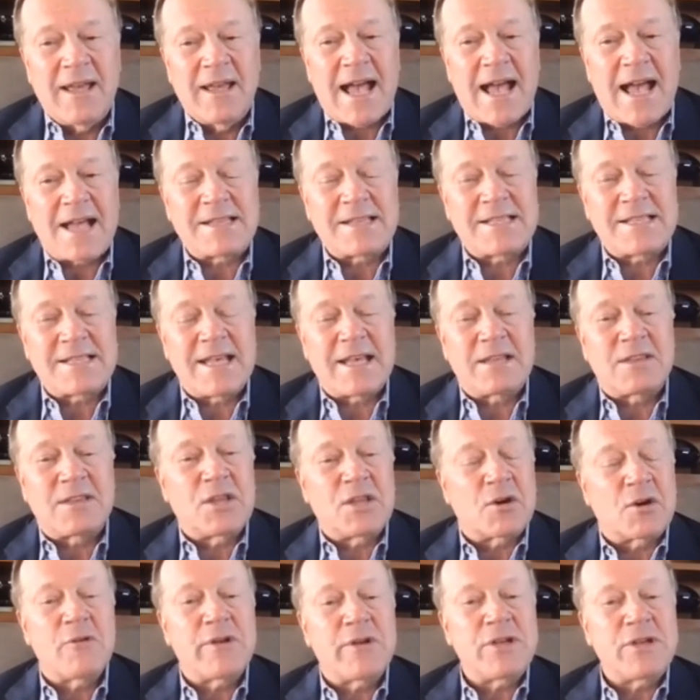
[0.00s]
I said
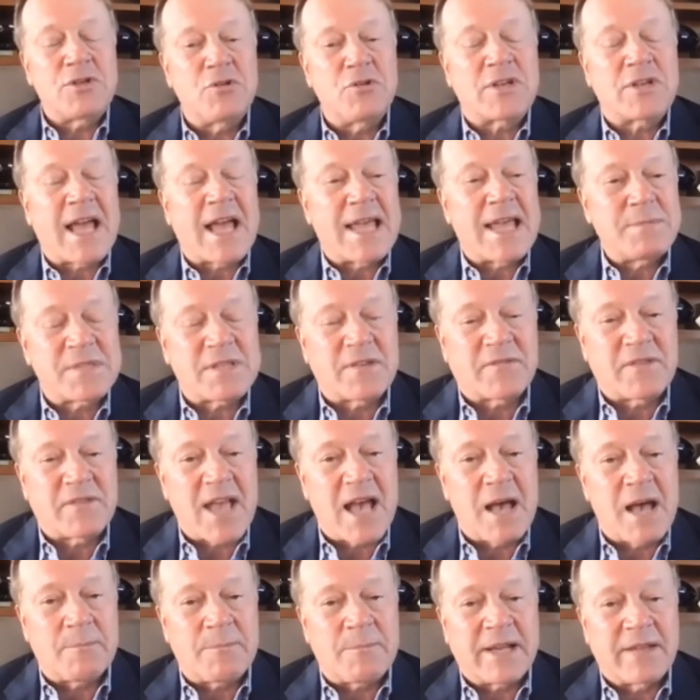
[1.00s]
there are only two types of
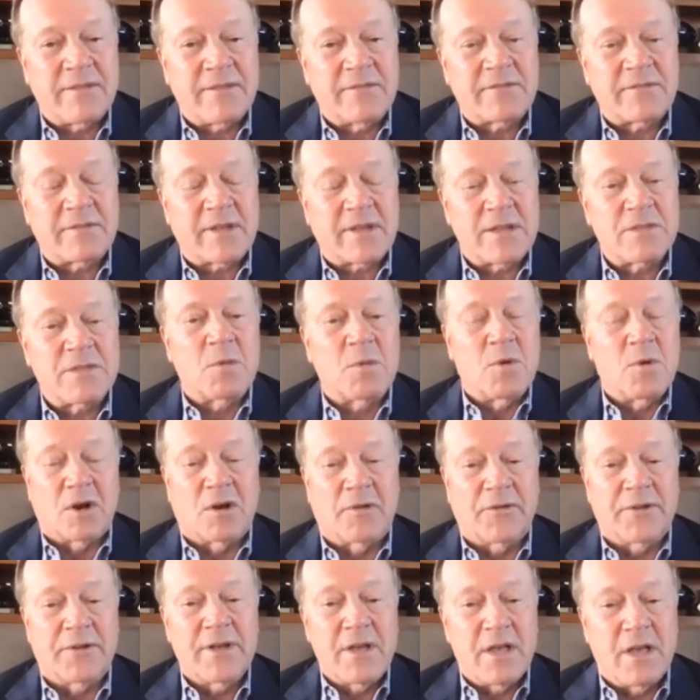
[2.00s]
companies in the world,